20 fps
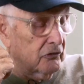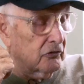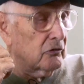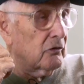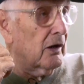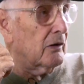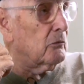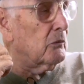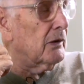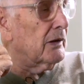
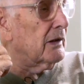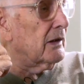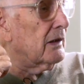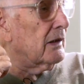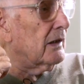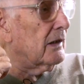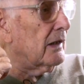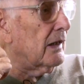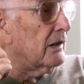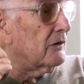So I went
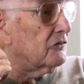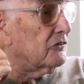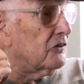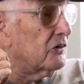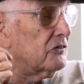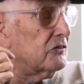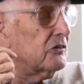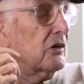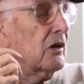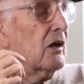in and I
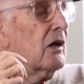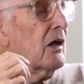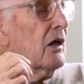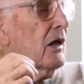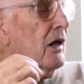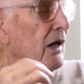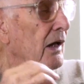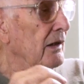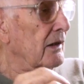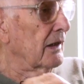says,
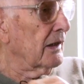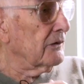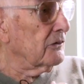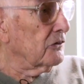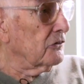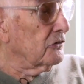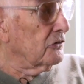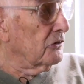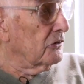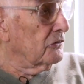I'd like
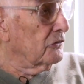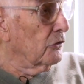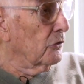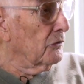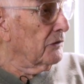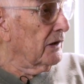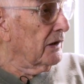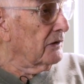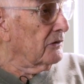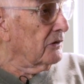to
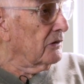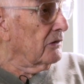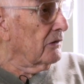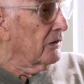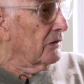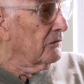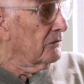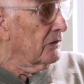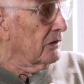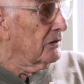donate
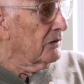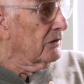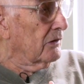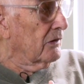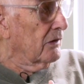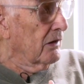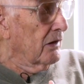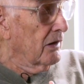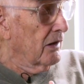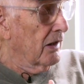
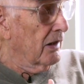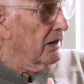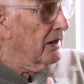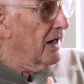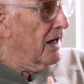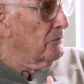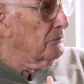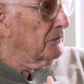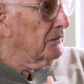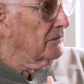a
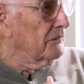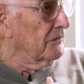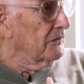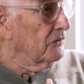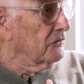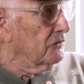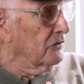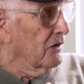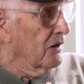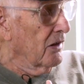copy of
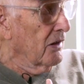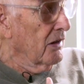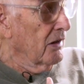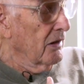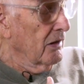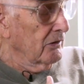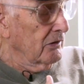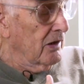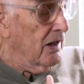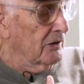these
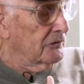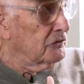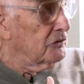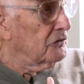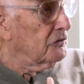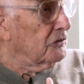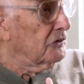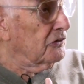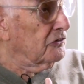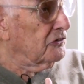
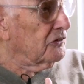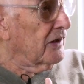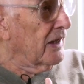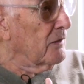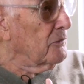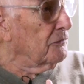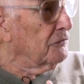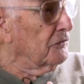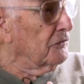concentration camp